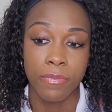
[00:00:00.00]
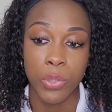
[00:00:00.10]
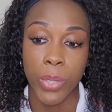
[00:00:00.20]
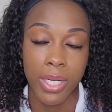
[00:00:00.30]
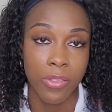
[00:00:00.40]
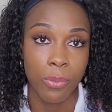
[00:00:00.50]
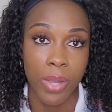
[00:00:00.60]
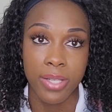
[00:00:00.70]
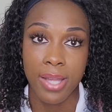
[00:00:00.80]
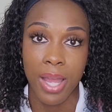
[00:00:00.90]
doing it at the
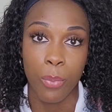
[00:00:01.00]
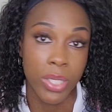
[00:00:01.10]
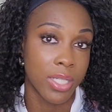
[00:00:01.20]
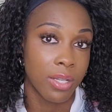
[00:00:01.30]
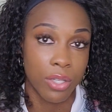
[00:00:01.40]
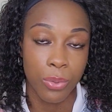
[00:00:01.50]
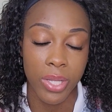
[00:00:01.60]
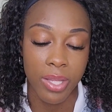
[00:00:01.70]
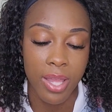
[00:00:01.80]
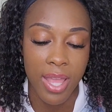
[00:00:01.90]
right time when I need to do
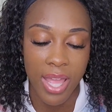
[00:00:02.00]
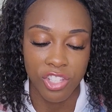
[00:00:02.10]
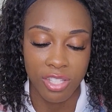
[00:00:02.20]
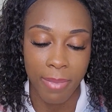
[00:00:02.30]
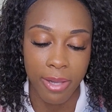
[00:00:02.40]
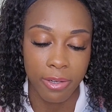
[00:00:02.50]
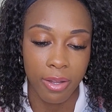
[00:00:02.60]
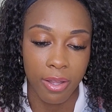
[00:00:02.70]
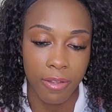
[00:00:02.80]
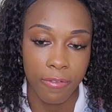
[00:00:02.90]
it. It's just a matter
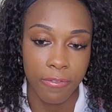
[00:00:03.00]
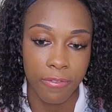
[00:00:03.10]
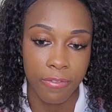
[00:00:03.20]
of